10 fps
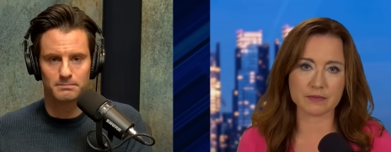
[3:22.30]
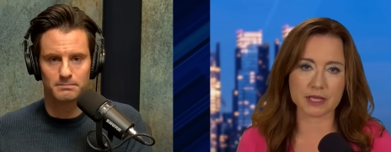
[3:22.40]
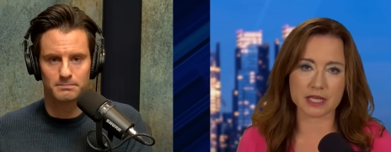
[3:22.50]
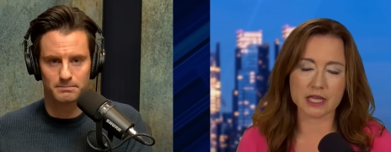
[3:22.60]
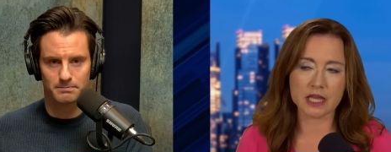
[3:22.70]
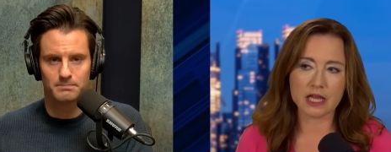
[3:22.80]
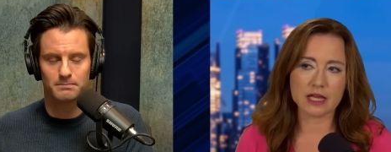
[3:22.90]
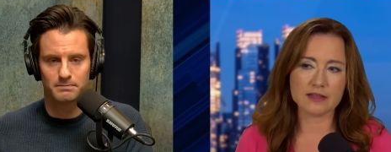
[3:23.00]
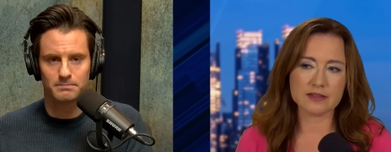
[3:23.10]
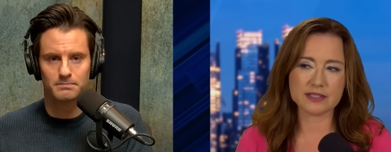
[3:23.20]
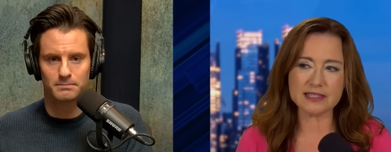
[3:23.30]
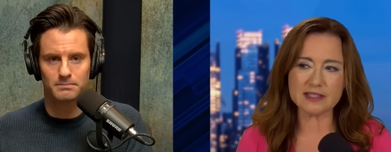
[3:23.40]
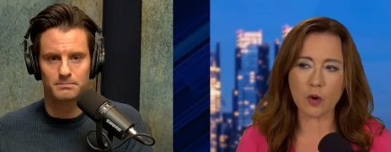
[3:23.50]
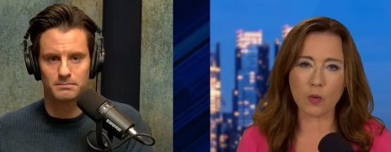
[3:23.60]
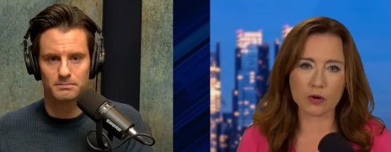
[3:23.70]
Speaker 1: me. Uh, this
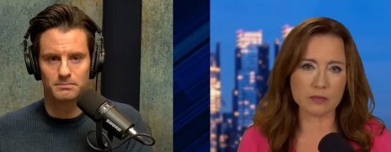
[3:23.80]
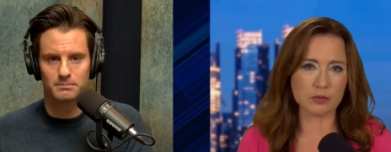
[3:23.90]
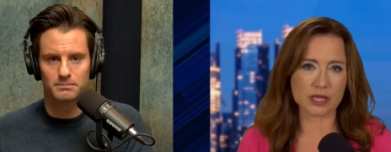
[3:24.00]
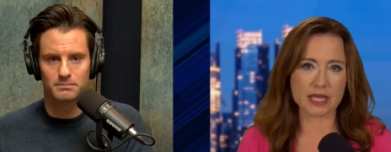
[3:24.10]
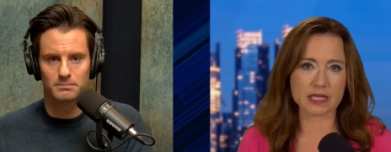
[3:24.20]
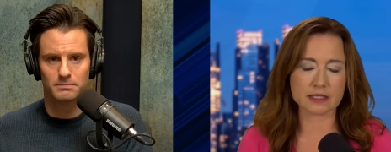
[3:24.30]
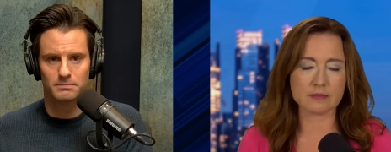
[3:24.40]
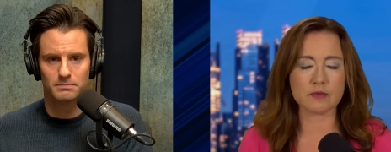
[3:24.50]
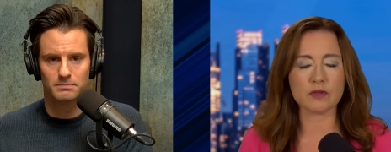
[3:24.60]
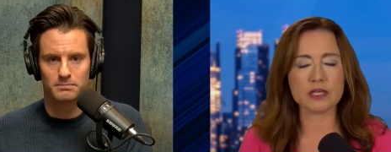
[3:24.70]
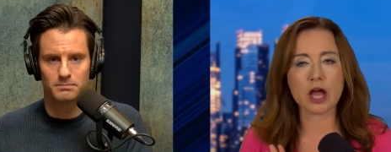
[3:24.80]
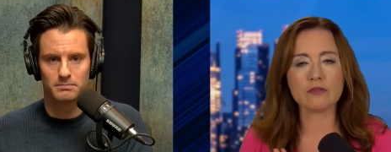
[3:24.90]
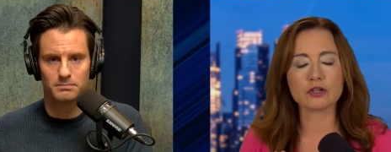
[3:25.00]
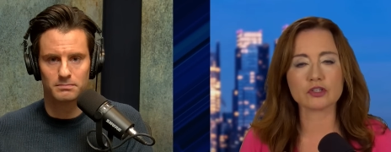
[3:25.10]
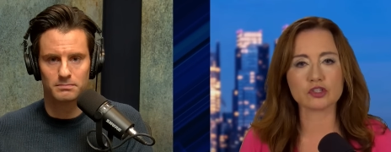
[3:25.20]
is a horrible case. I mean, we
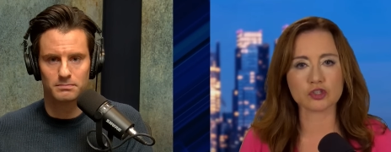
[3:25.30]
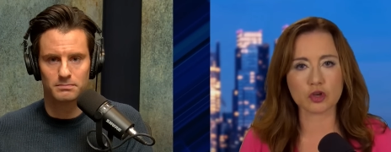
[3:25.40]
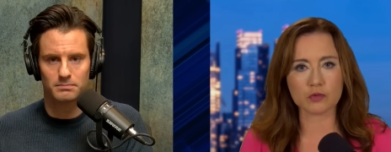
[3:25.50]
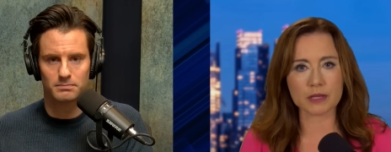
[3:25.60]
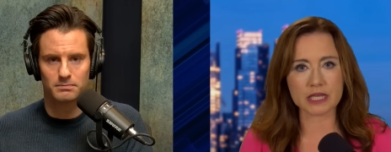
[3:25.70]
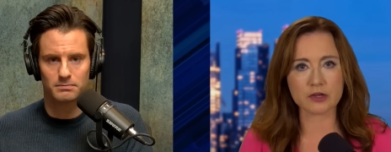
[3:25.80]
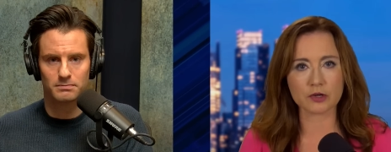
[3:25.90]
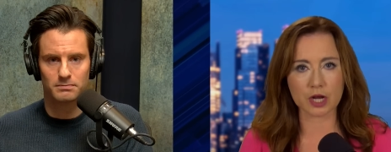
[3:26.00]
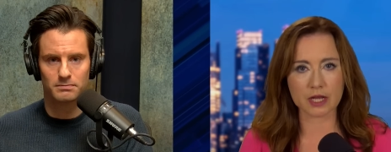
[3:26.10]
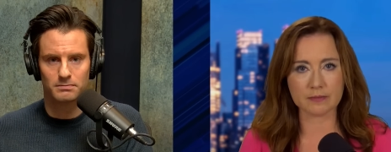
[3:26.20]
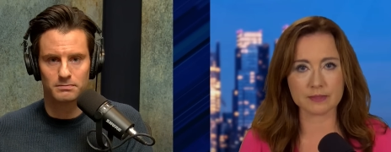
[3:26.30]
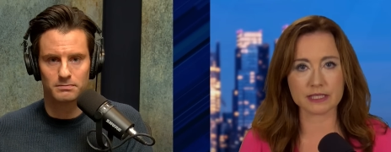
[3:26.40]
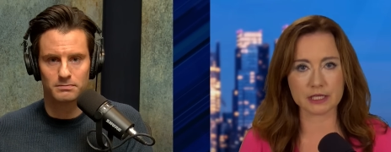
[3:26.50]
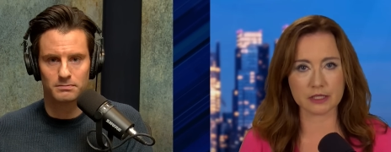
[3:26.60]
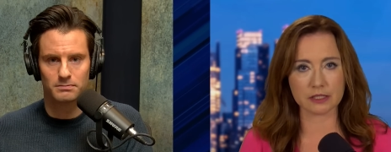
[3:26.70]
cover so many crimes
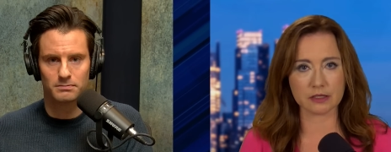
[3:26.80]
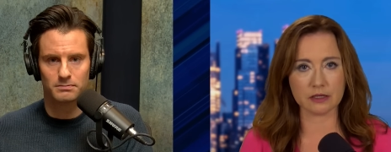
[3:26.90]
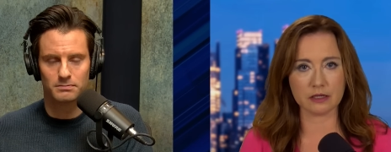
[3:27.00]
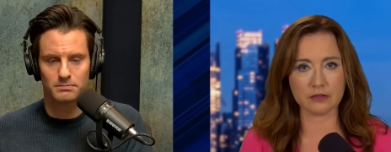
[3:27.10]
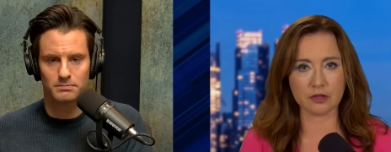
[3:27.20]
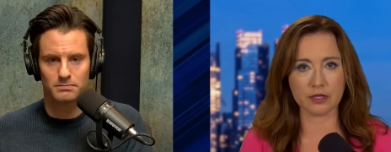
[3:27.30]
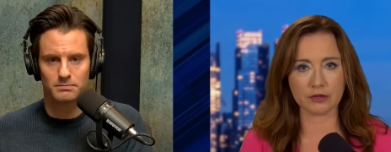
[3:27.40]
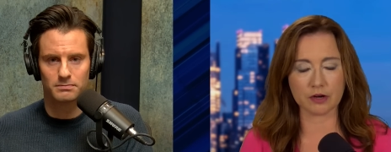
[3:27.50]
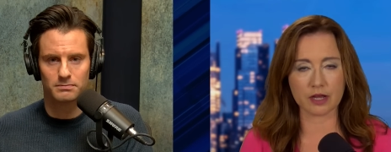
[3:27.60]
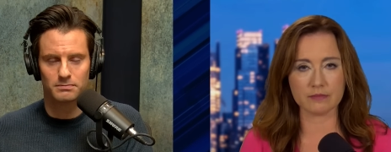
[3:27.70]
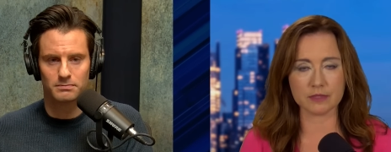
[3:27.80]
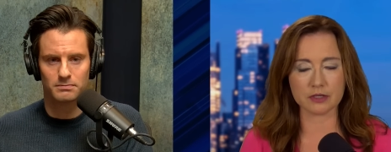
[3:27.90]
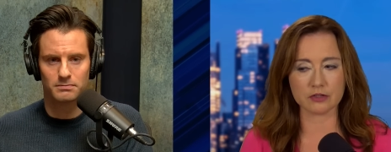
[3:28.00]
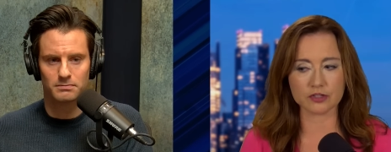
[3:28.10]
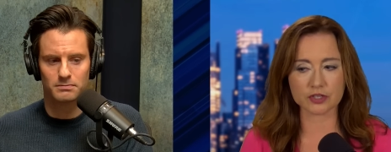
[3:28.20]
here on Law and Crime
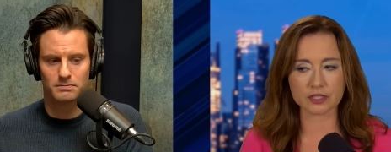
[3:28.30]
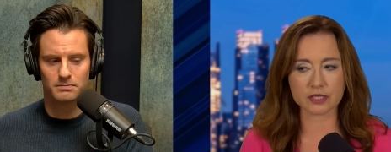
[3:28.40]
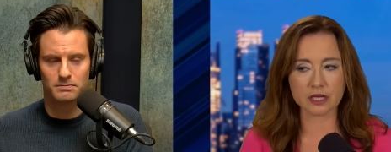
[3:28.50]
that are just